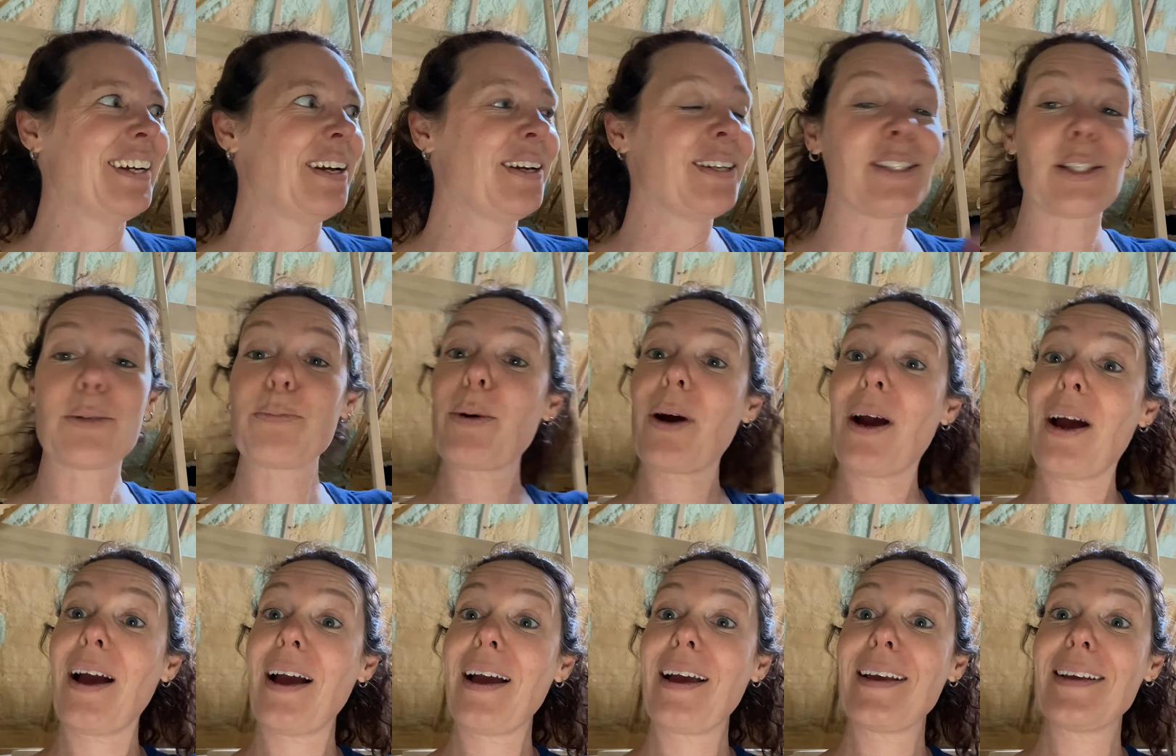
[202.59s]

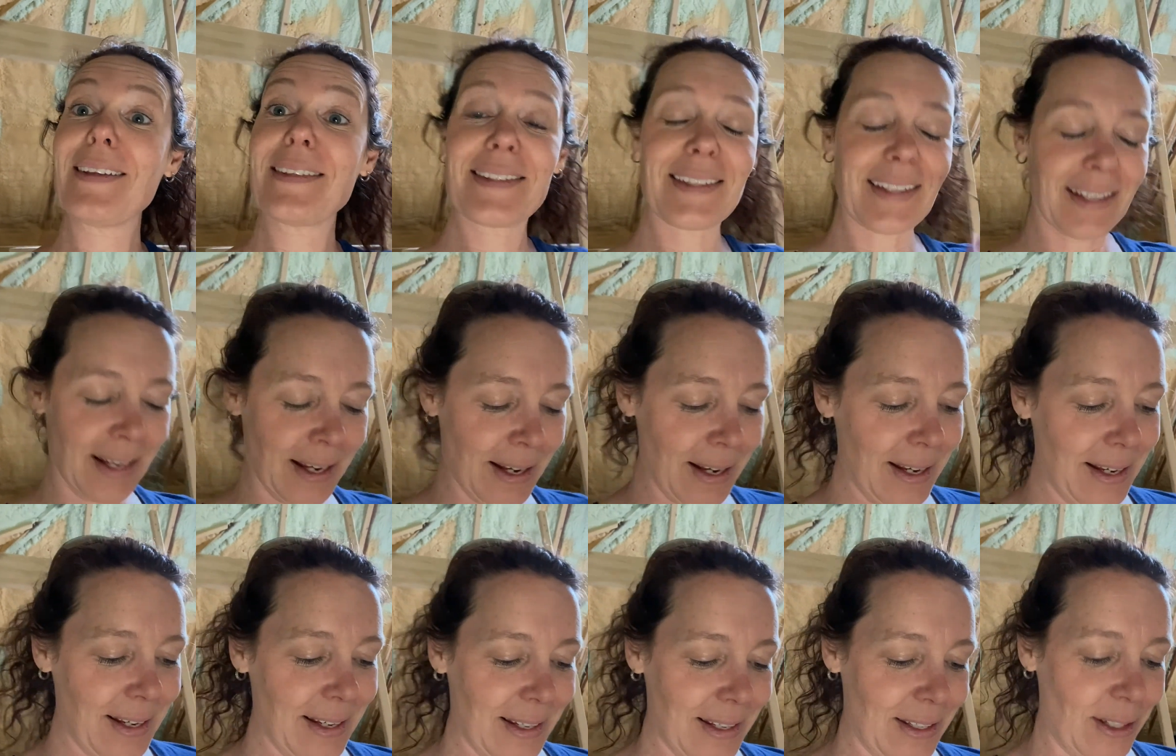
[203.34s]
surprise,
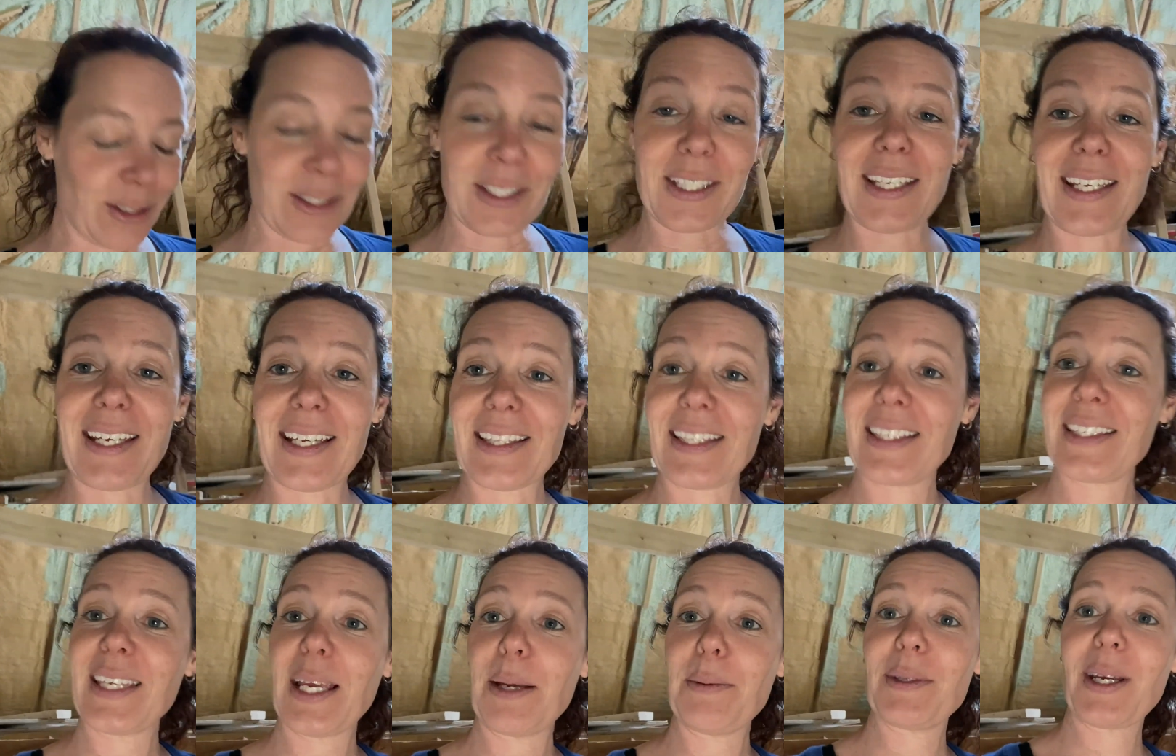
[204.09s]
you're seeing it at the
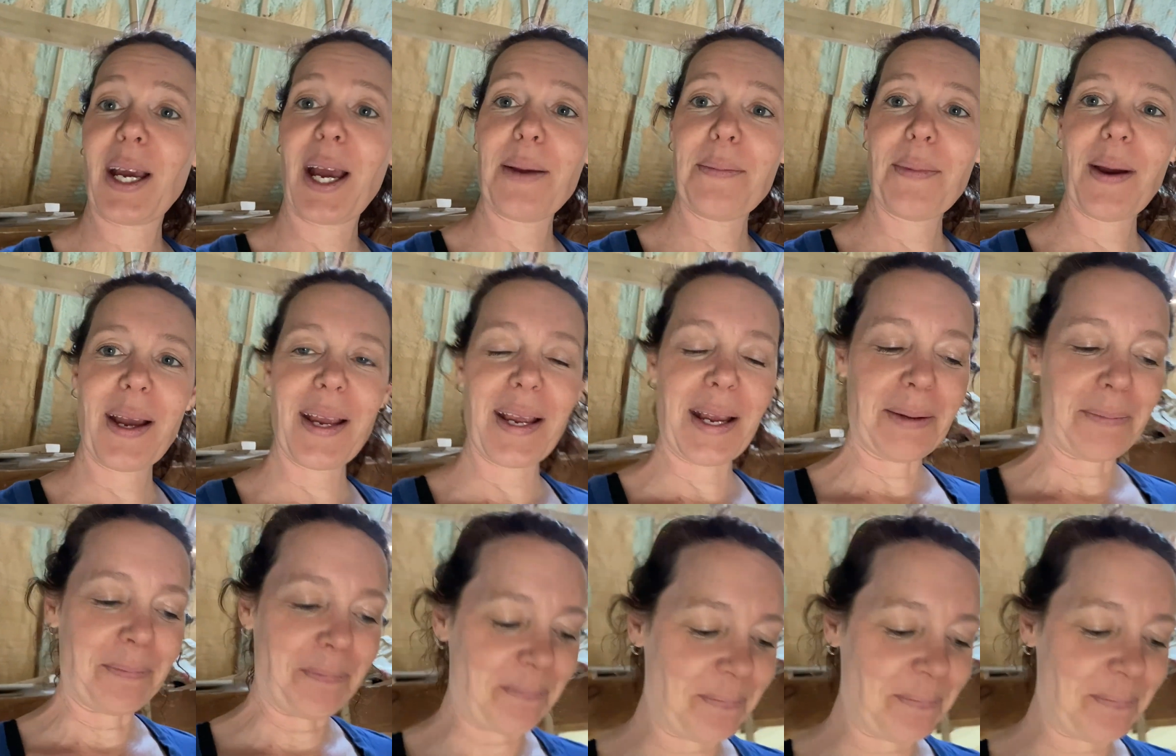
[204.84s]
same time I am.